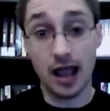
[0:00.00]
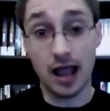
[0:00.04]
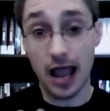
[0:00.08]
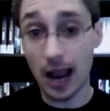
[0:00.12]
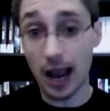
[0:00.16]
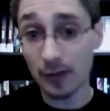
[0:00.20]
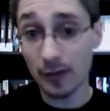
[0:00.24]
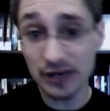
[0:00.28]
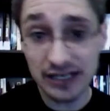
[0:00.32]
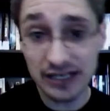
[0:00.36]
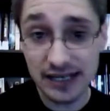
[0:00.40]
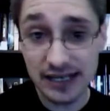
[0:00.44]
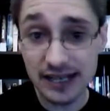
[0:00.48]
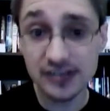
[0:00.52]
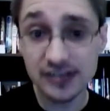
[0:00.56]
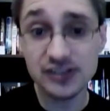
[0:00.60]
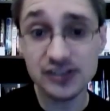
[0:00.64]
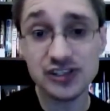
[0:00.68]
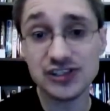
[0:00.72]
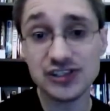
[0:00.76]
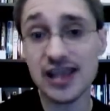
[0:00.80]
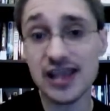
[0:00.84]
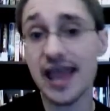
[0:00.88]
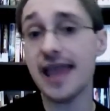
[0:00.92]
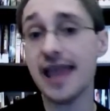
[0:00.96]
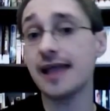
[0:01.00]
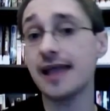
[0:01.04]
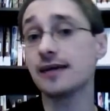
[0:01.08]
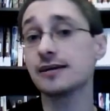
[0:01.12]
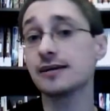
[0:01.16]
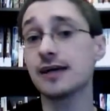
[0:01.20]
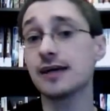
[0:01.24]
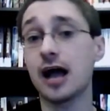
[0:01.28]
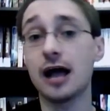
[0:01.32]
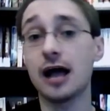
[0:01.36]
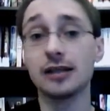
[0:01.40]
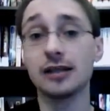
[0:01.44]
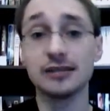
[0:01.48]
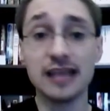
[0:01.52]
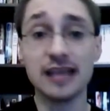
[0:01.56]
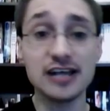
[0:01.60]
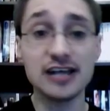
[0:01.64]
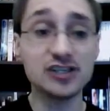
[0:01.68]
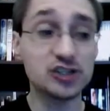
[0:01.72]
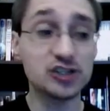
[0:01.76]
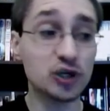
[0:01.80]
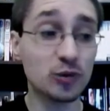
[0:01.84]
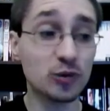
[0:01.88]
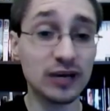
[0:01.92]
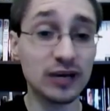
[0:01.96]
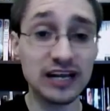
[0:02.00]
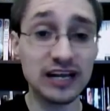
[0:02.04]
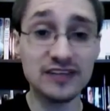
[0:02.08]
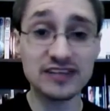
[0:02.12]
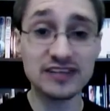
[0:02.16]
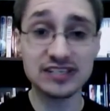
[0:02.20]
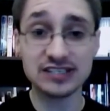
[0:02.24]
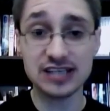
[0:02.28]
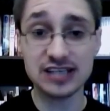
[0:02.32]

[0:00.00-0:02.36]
I would again say, unless you're reading this